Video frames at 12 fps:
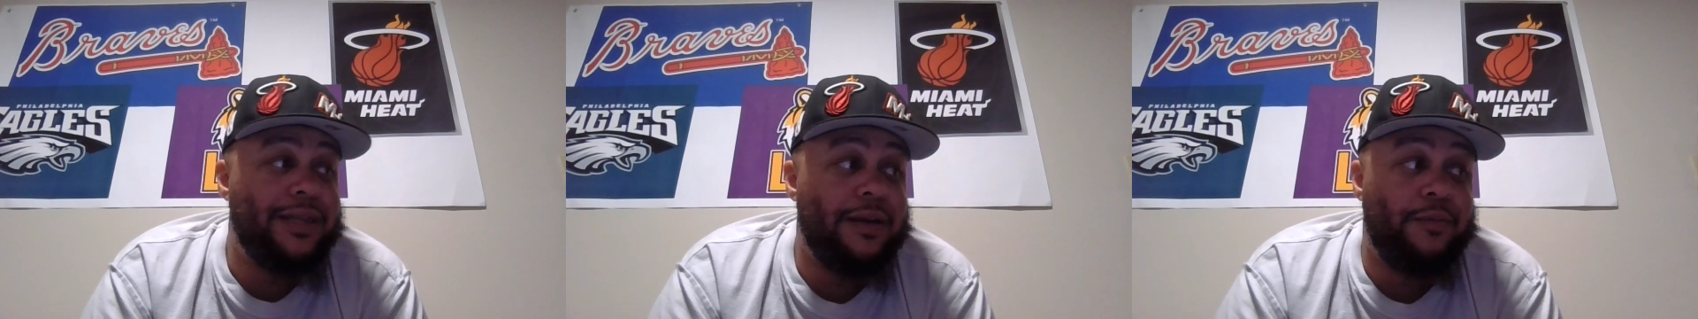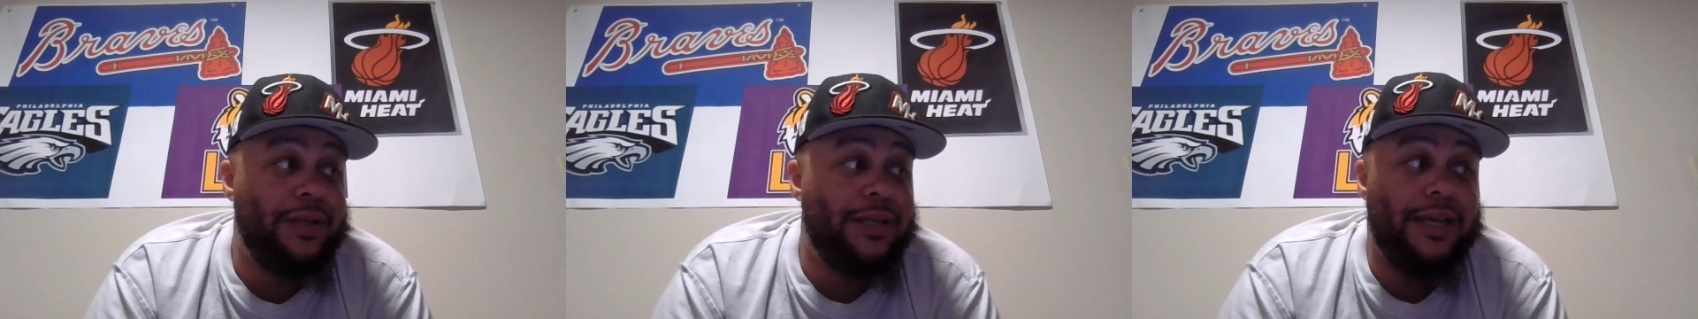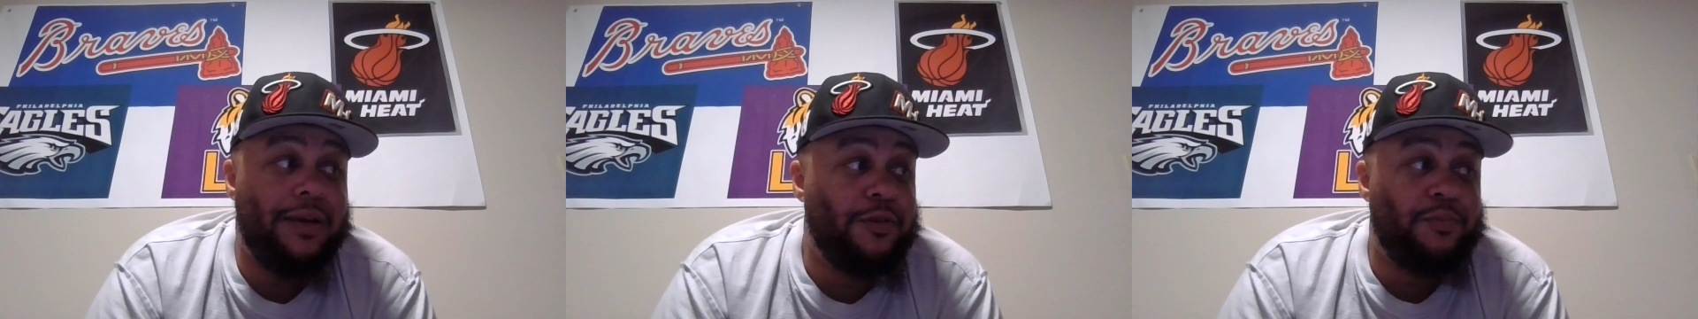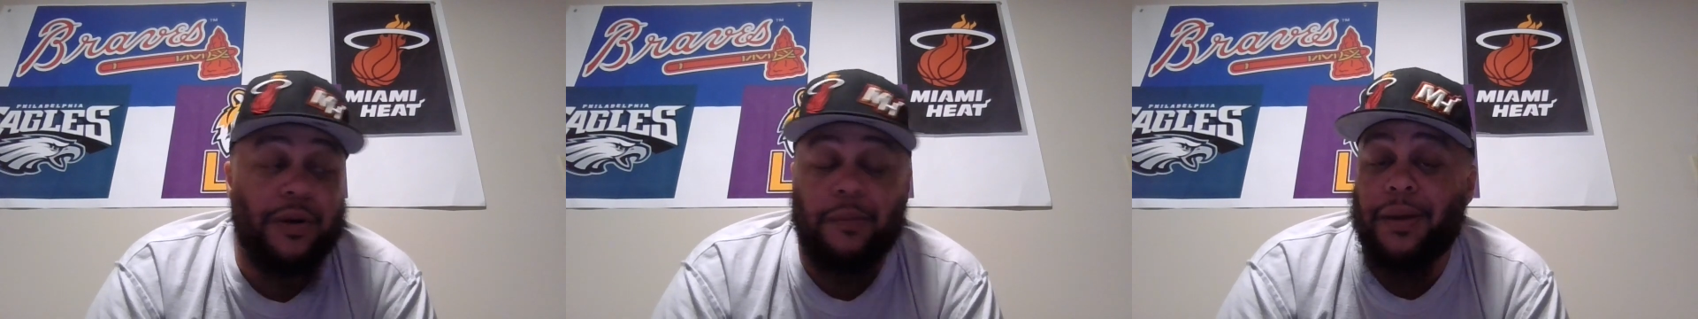thing we did
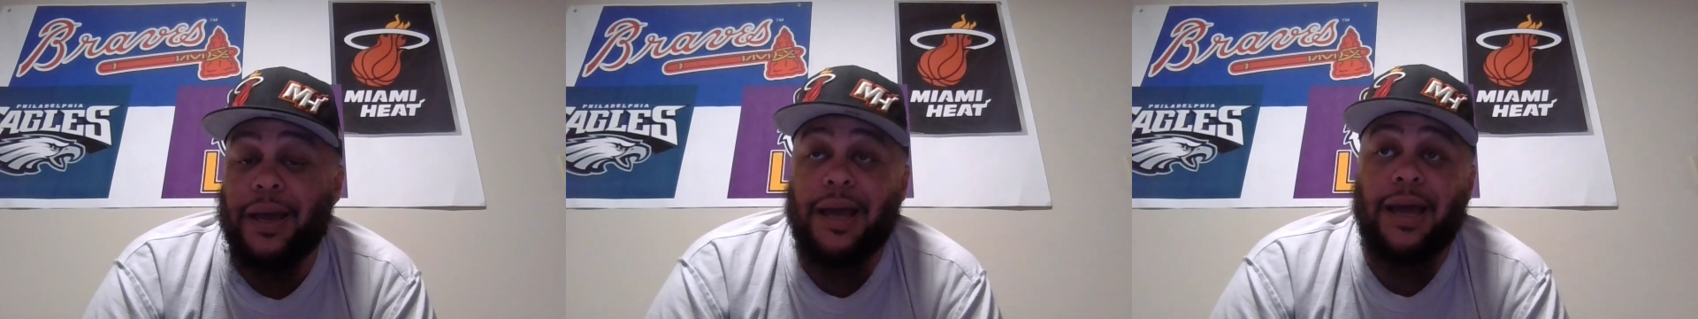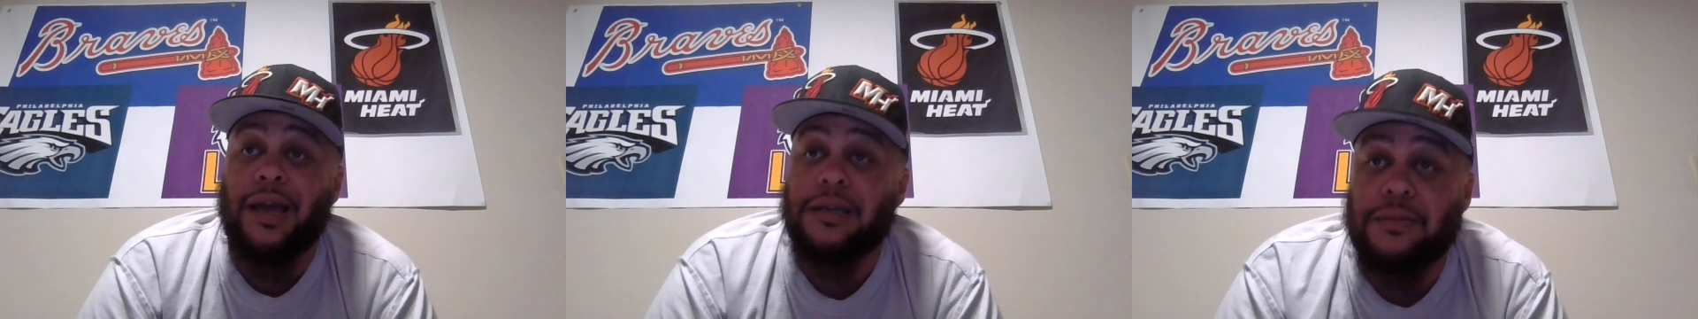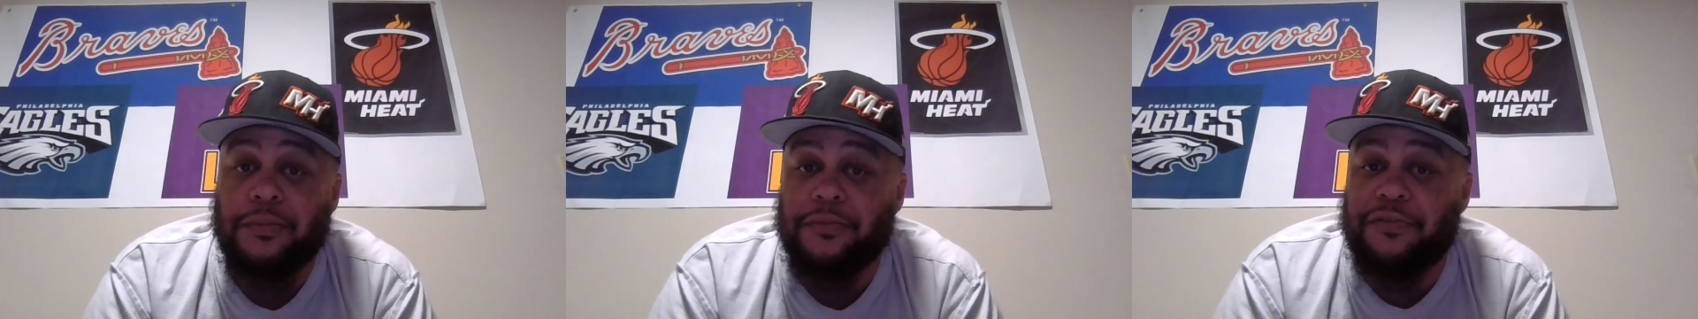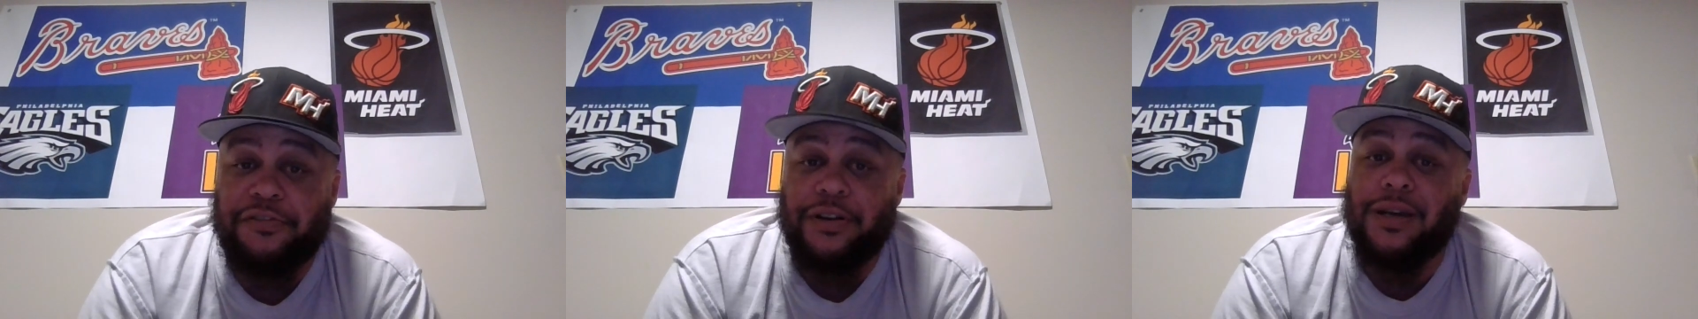was bring back Haslam
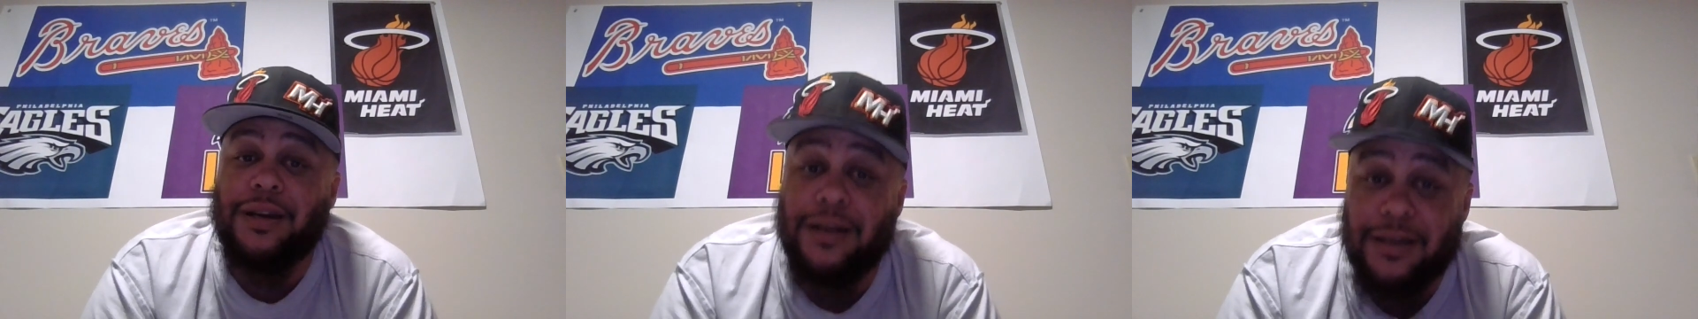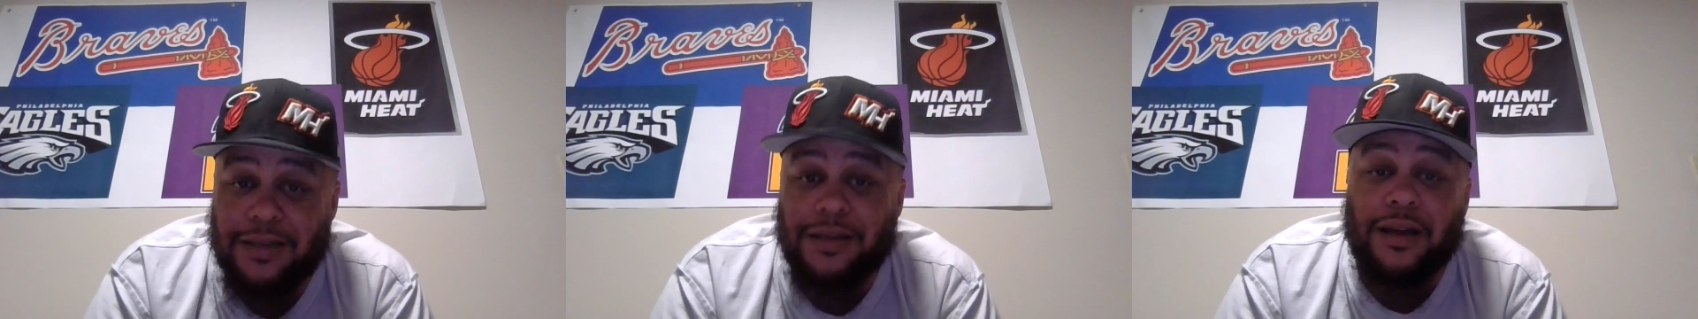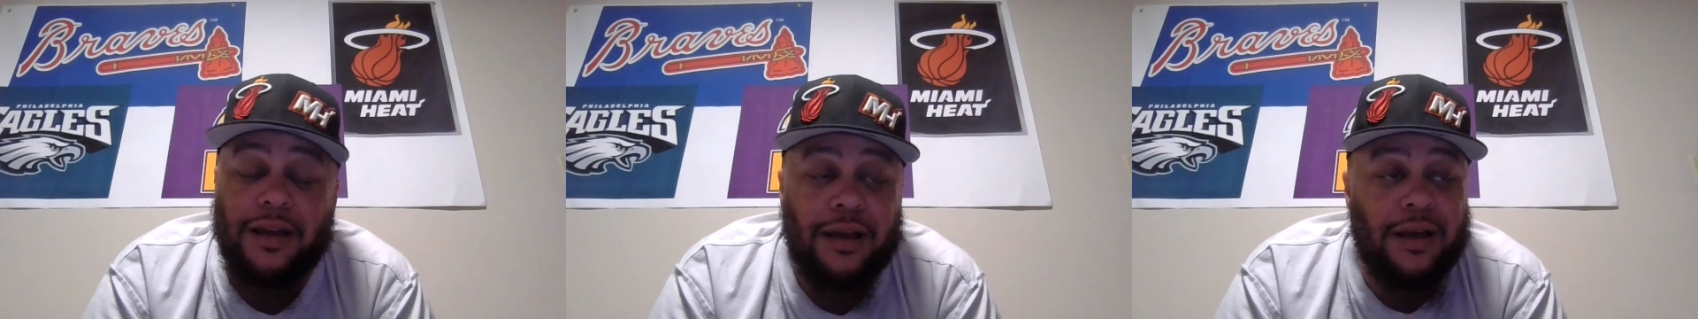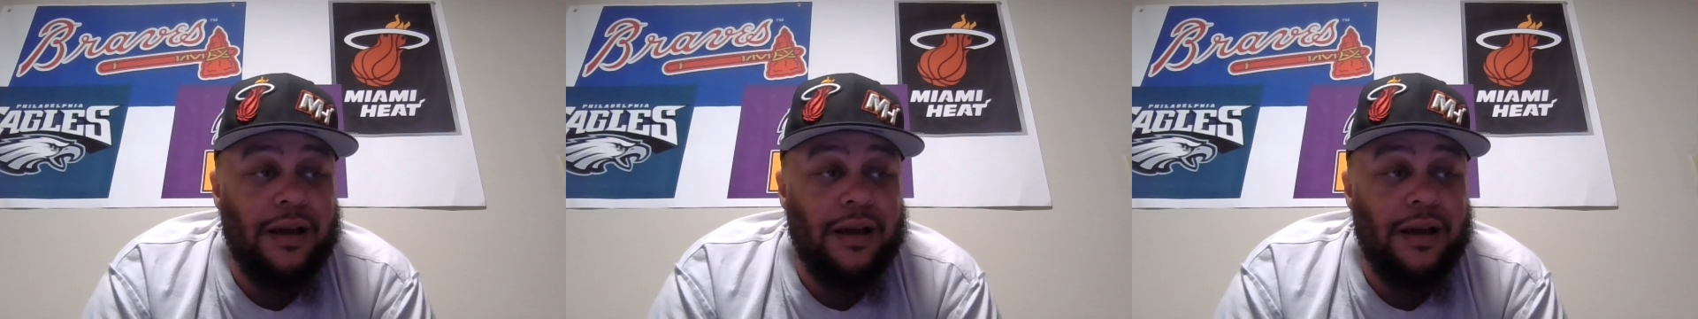for another year.